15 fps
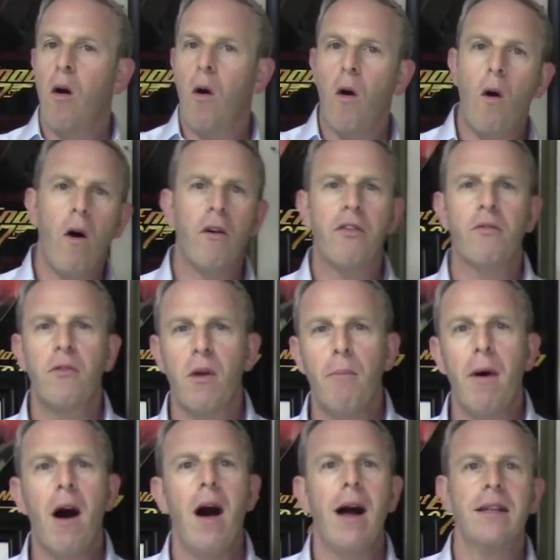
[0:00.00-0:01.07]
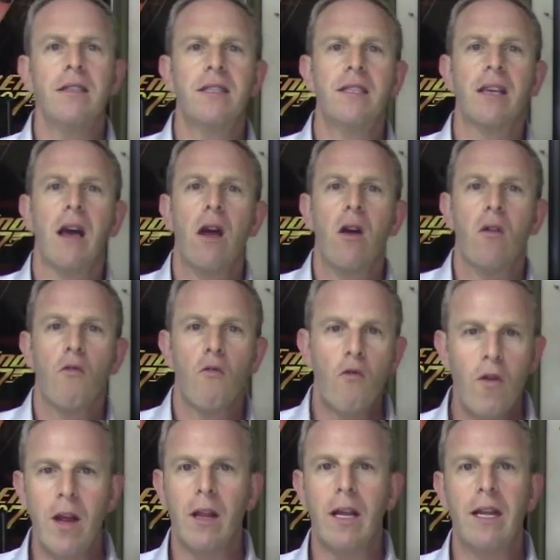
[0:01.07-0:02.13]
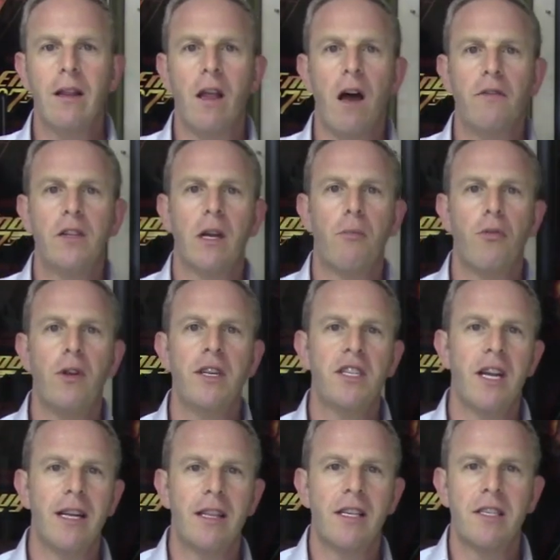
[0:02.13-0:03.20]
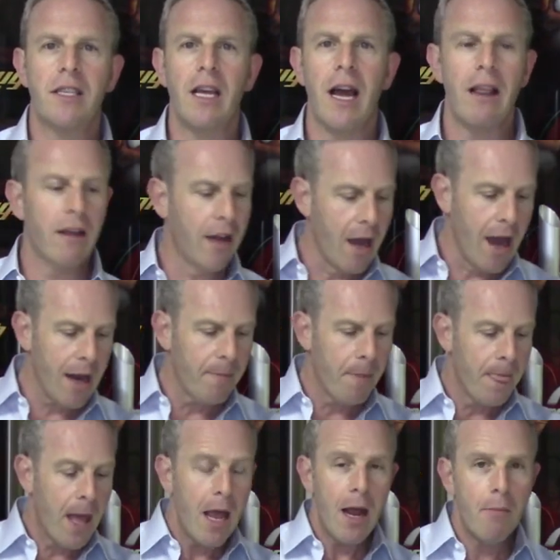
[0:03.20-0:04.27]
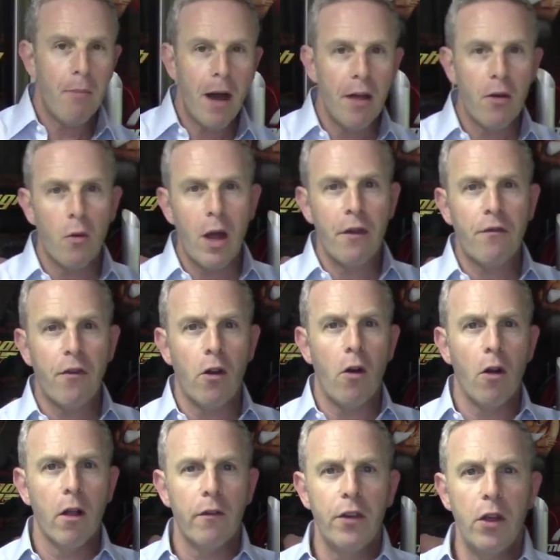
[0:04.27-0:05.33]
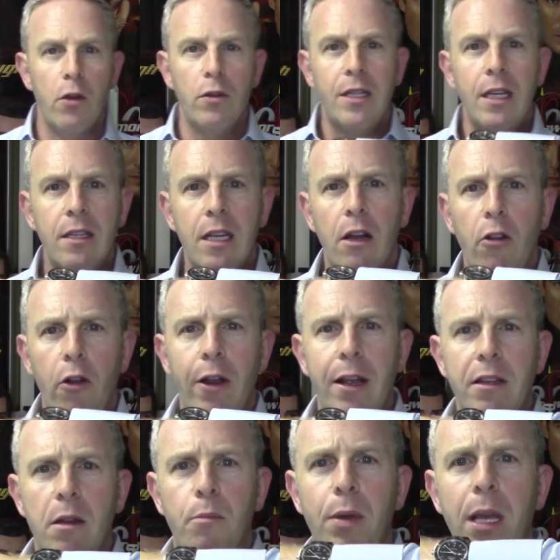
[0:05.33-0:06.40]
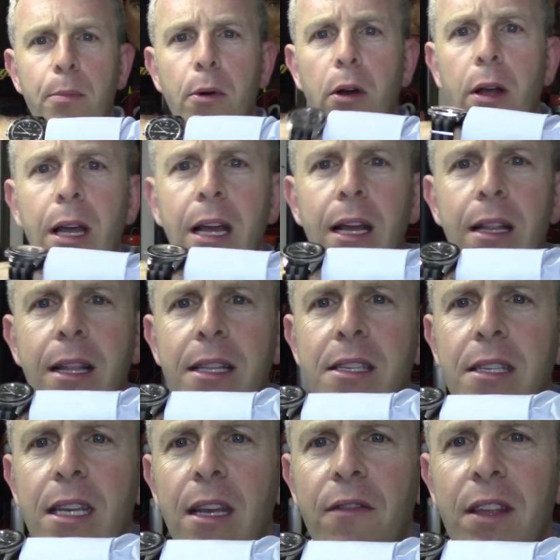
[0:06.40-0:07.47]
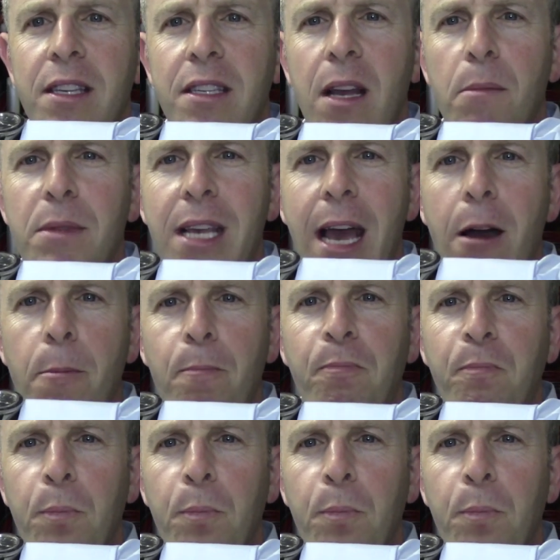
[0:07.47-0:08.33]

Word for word: all through the Bonds, really loved and appreciated the Sea Island cotton. And by the way, for all of you detail-oriented people, let's see if this comes out.